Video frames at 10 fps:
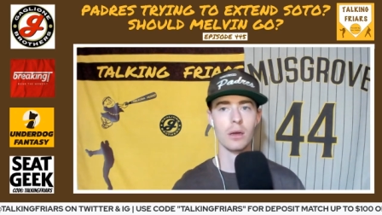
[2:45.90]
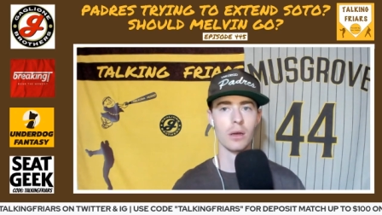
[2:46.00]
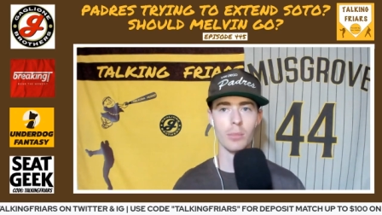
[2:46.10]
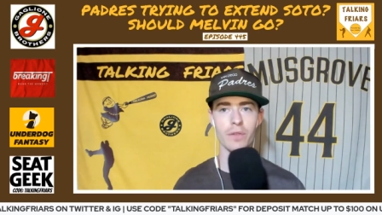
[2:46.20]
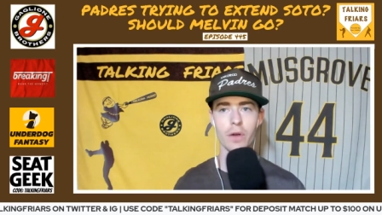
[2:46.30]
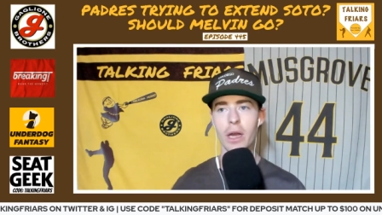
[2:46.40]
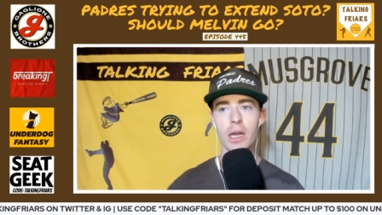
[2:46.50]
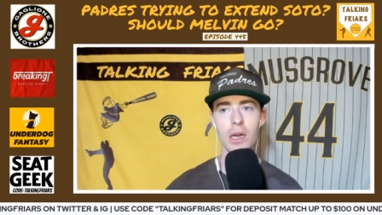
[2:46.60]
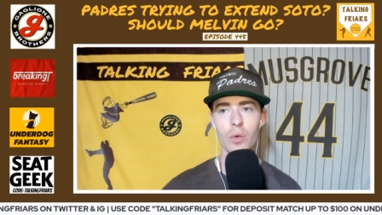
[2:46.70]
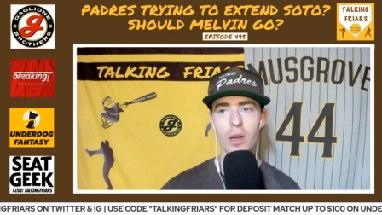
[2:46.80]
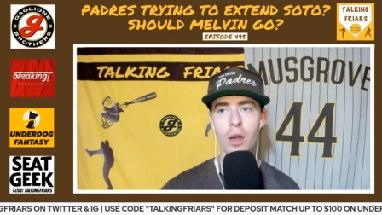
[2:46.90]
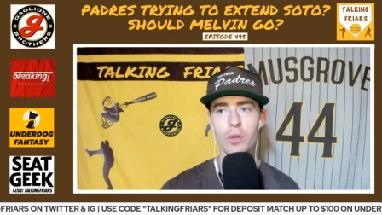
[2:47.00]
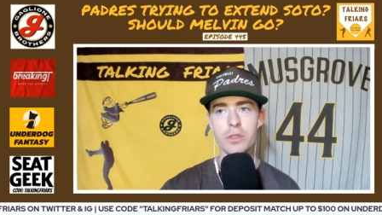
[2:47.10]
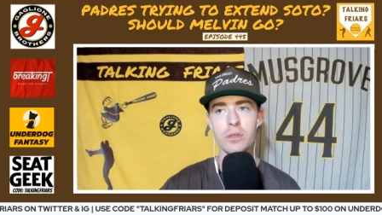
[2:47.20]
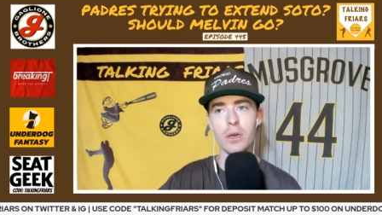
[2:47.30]
Am I forgetting anyone
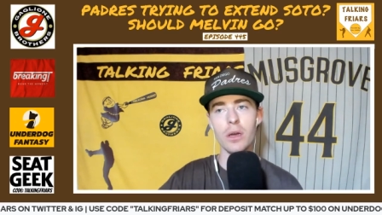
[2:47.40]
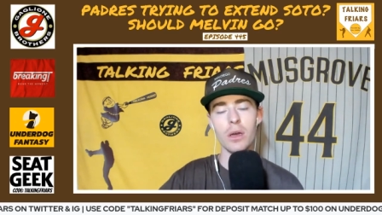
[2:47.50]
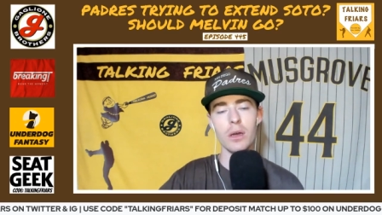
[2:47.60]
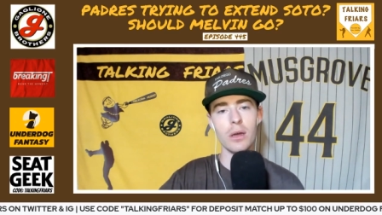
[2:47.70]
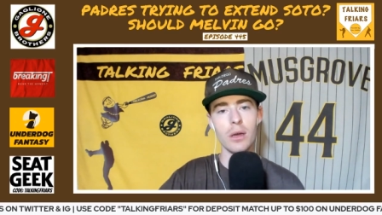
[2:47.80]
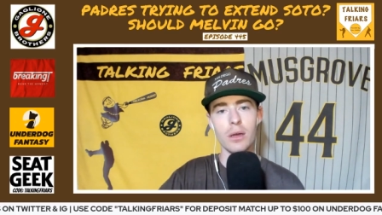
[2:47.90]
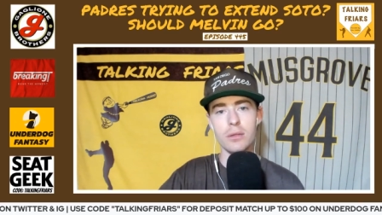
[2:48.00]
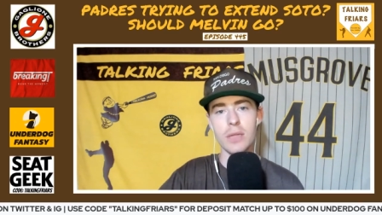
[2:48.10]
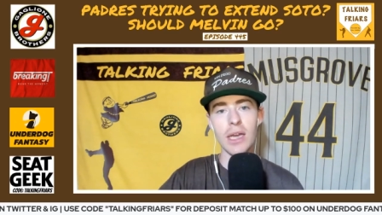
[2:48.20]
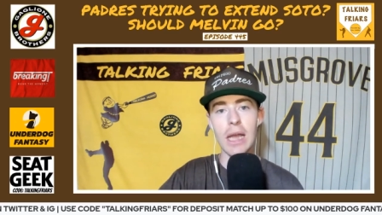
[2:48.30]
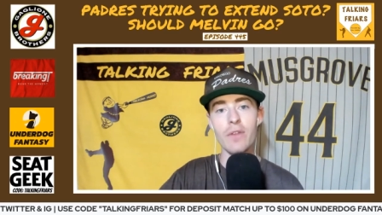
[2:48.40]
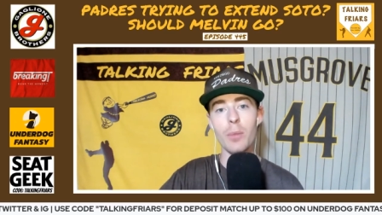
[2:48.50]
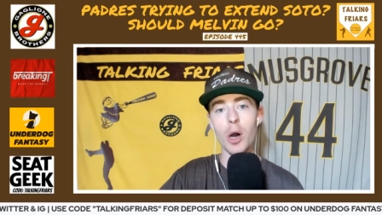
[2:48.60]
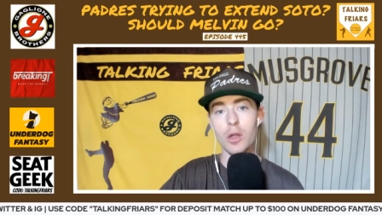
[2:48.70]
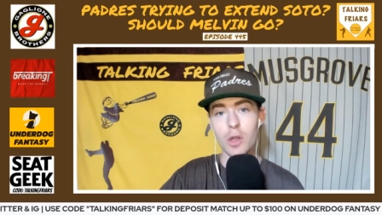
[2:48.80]
else? They gave up
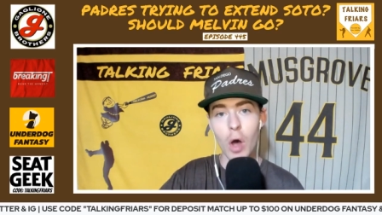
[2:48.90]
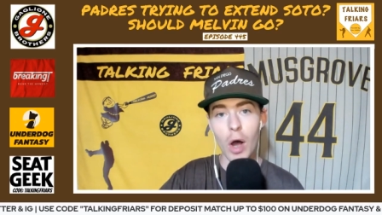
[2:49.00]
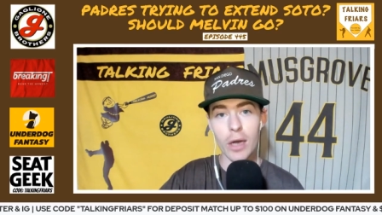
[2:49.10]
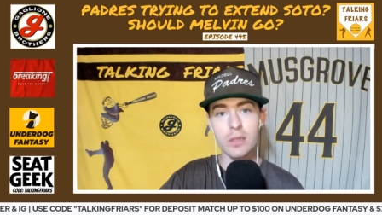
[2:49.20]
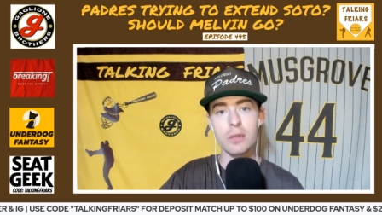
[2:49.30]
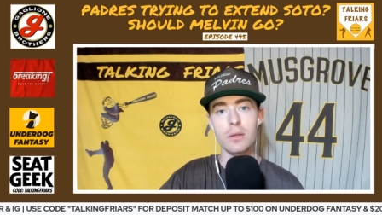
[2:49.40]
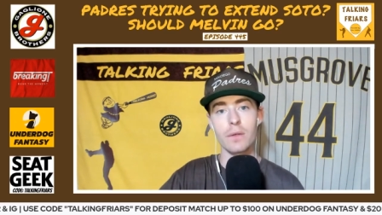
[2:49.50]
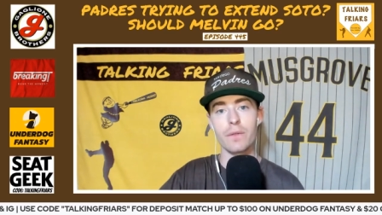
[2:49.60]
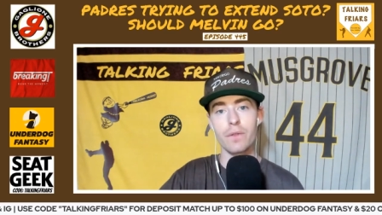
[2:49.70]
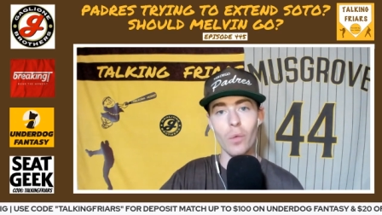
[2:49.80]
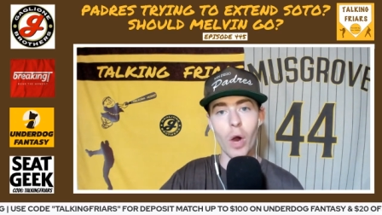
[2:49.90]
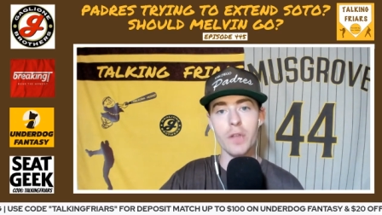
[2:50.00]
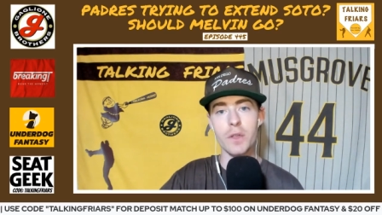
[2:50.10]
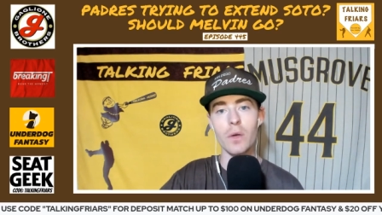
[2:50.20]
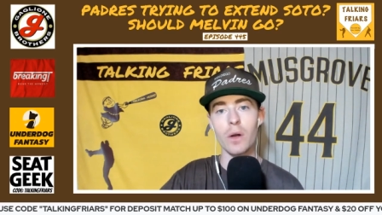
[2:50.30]
a lot for
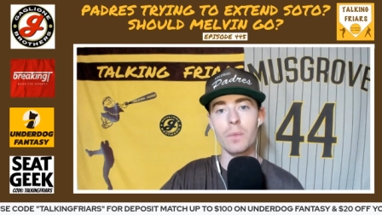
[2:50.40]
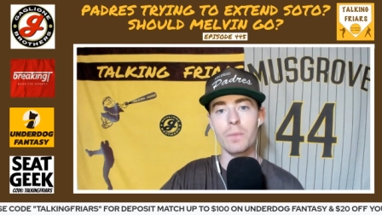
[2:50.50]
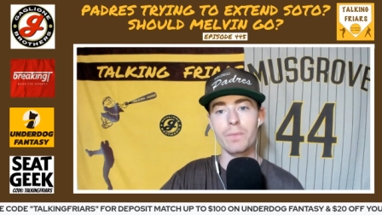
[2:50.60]
Juan Soto.